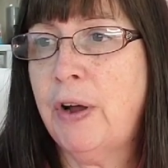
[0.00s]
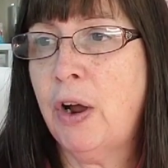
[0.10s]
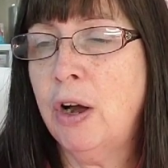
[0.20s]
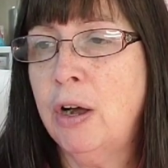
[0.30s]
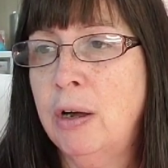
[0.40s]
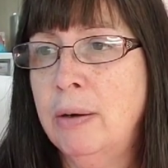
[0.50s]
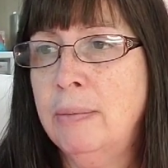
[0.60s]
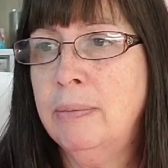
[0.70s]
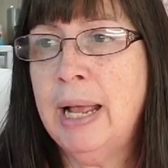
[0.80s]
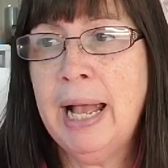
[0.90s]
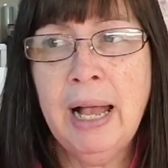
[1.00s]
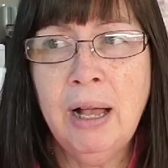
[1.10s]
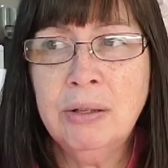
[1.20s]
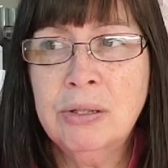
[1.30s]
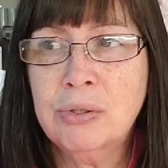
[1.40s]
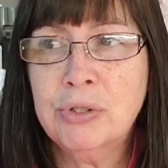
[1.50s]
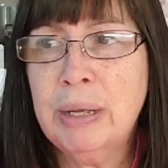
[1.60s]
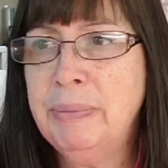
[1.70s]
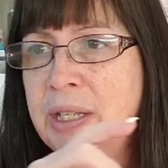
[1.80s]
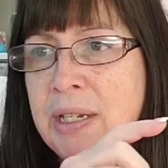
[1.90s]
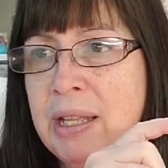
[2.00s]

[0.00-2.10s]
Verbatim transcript: farmhouse or something,